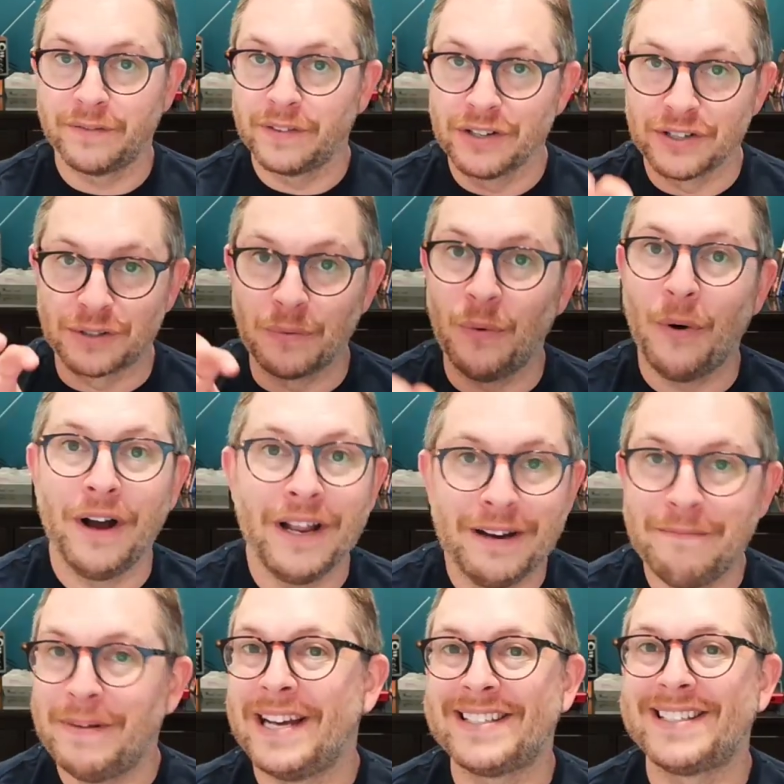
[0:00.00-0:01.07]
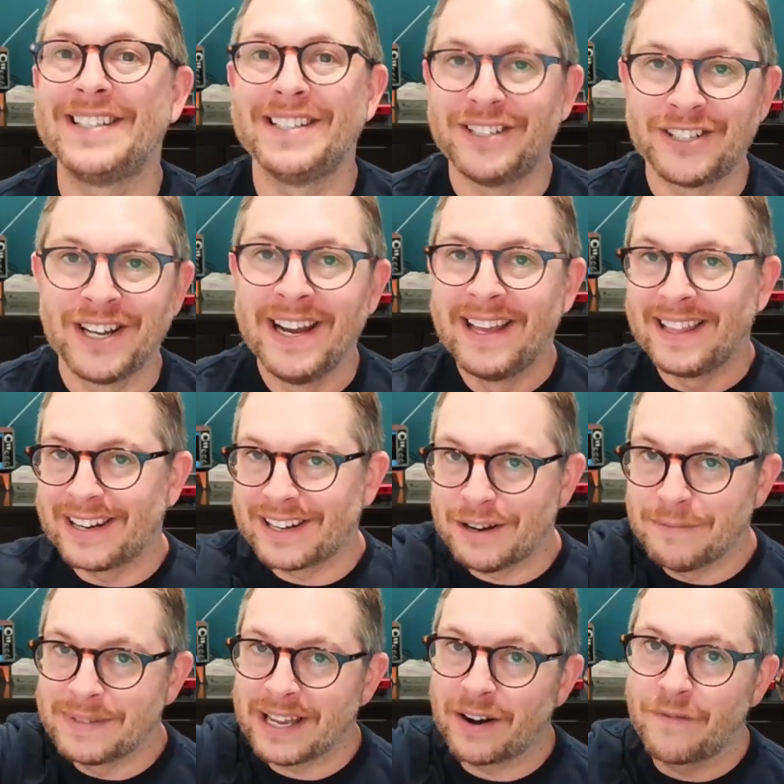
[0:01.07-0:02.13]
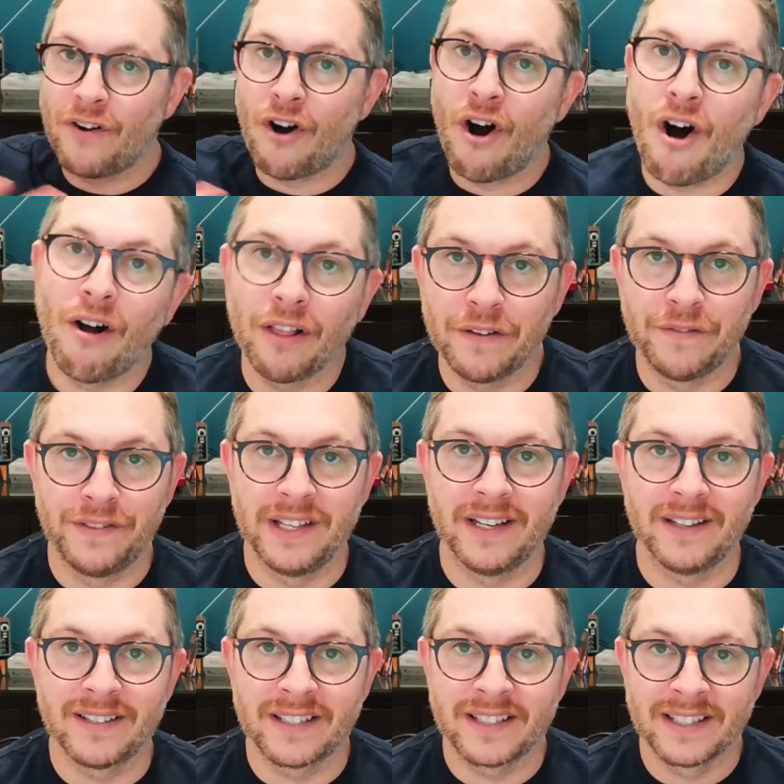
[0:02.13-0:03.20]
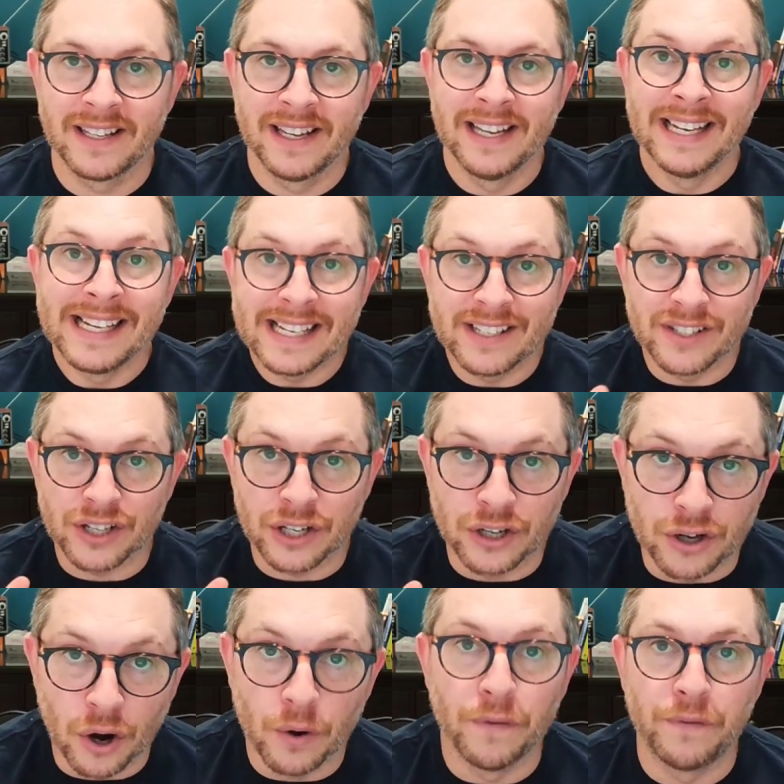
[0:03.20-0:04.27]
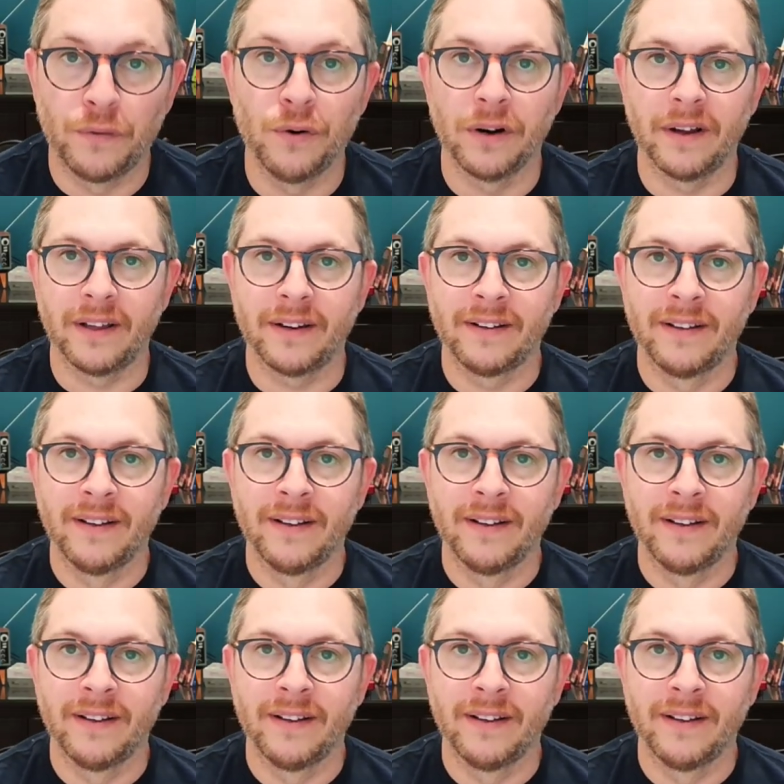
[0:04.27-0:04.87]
If there's one message that comes out of all of this, is go for it.